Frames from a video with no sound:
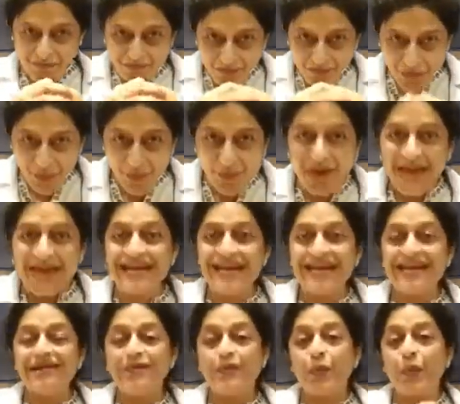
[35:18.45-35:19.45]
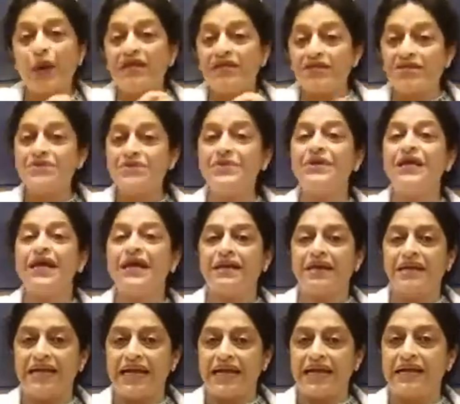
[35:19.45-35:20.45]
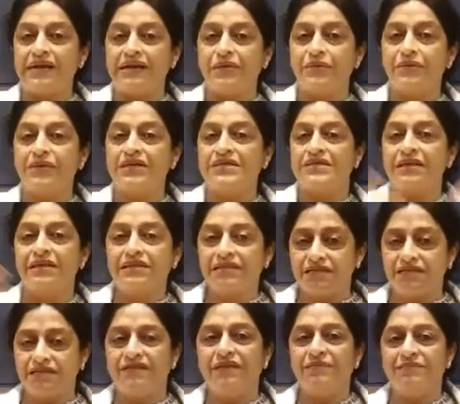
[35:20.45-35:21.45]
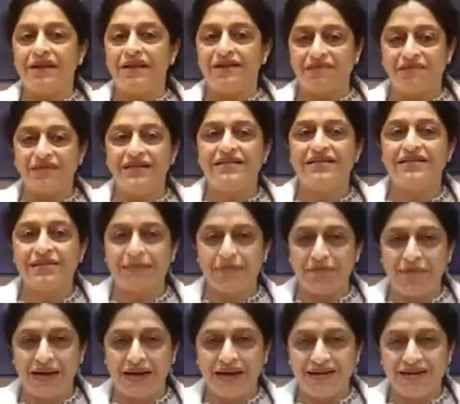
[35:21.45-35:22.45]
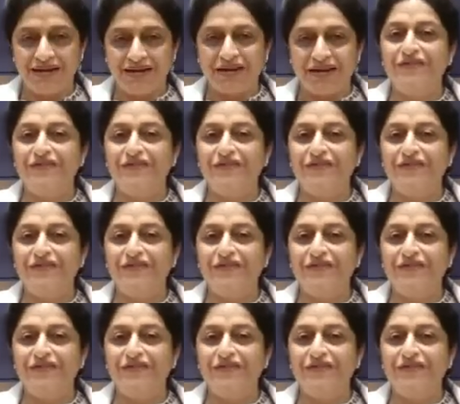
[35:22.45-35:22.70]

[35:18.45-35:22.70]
provided once you get a negative result, the female feels the pain.